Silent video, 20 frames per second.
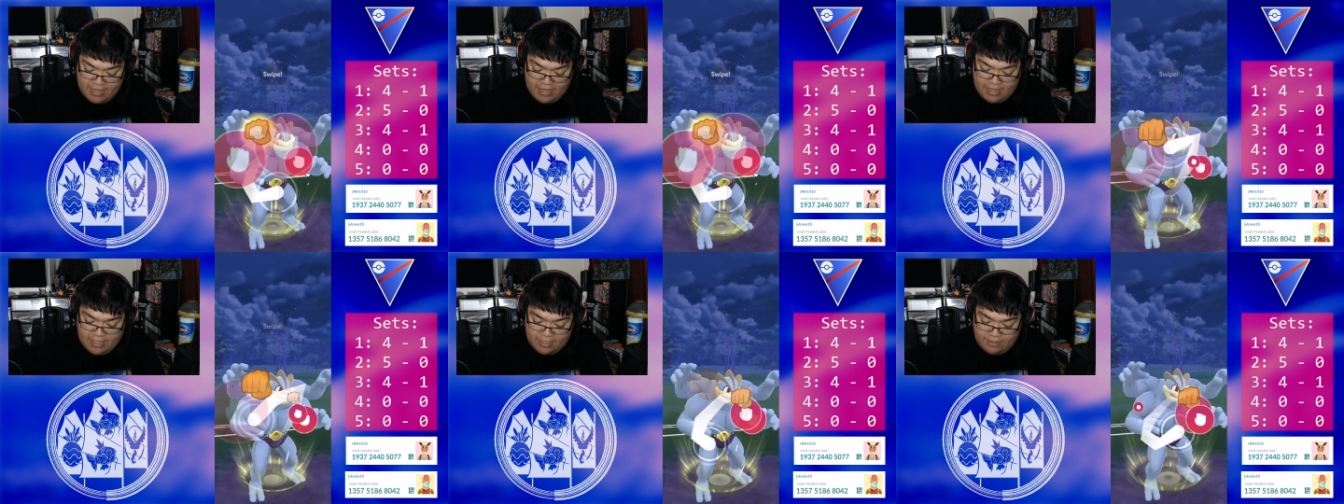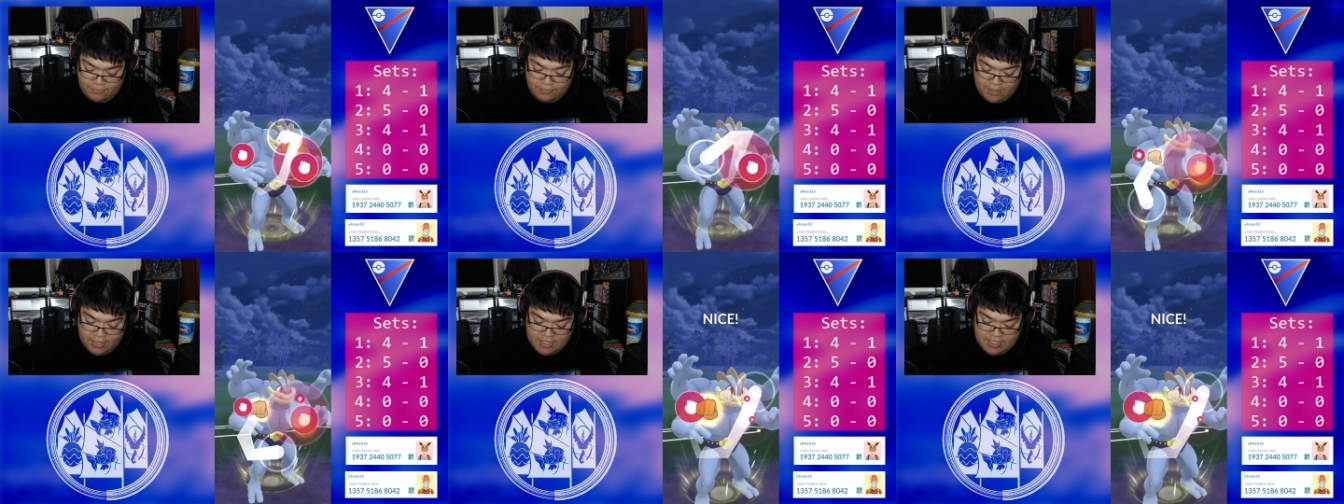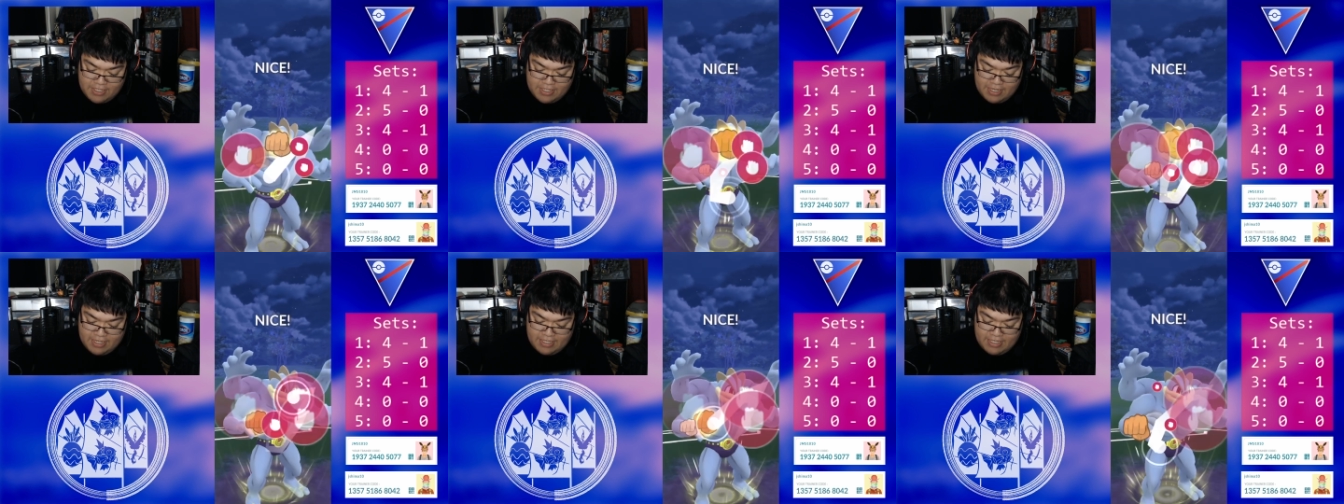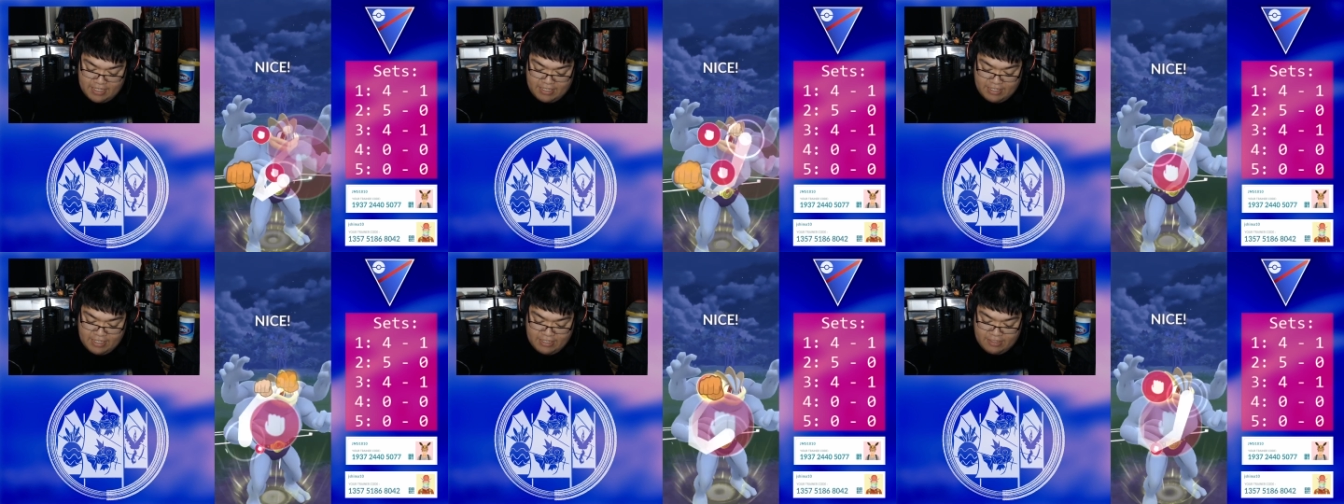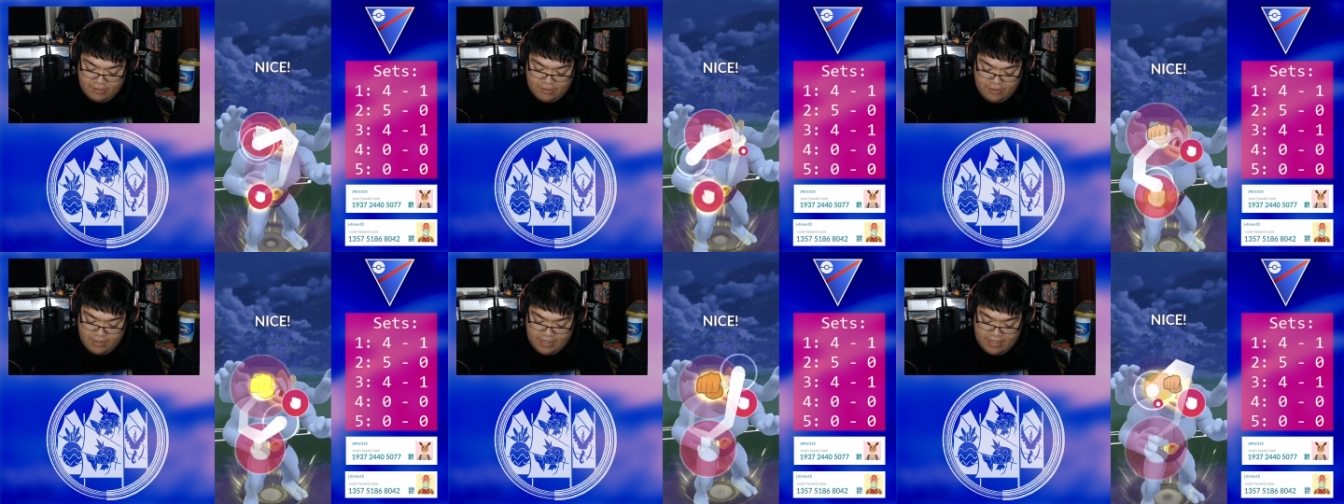And unfortunately, I think
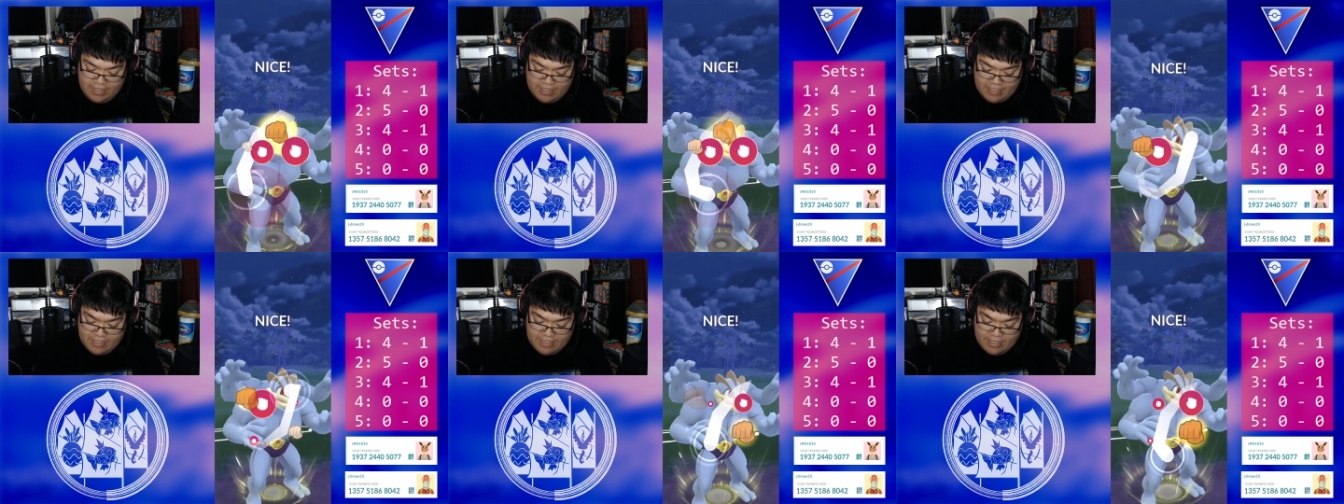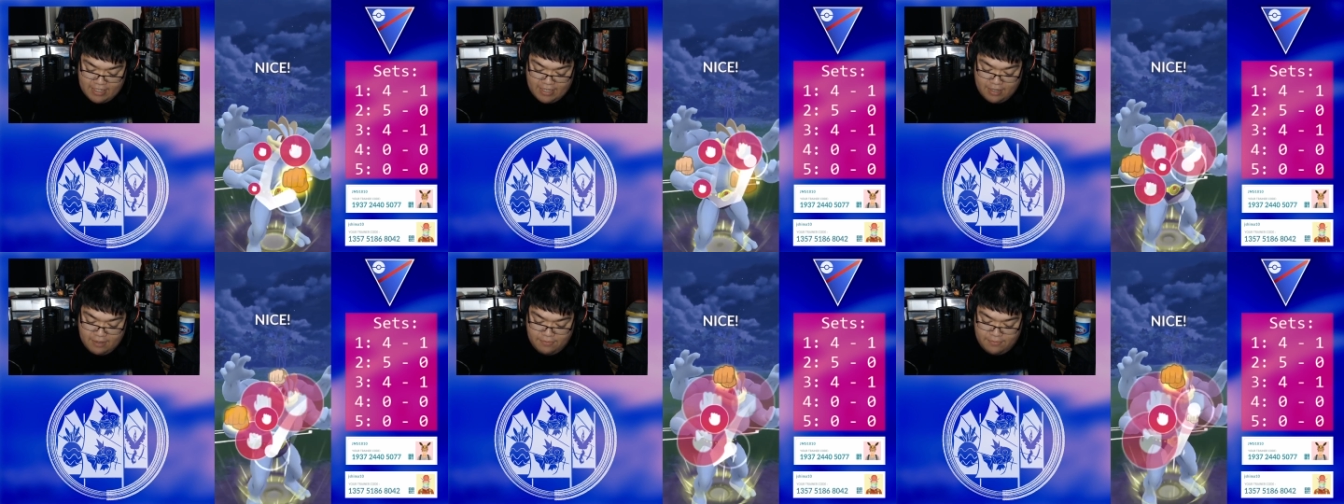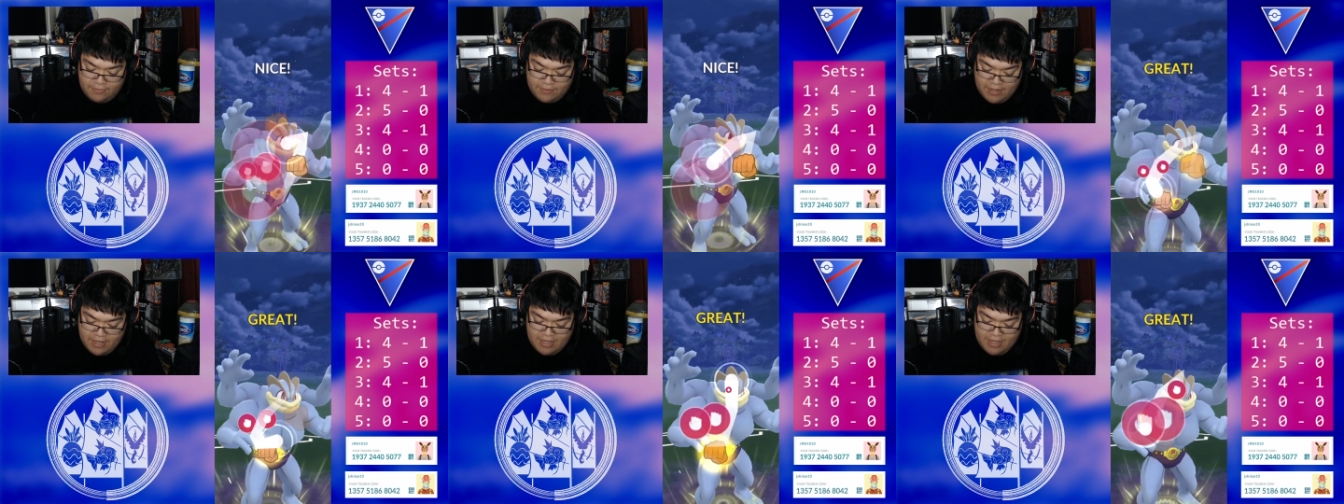Nidoqueen is enough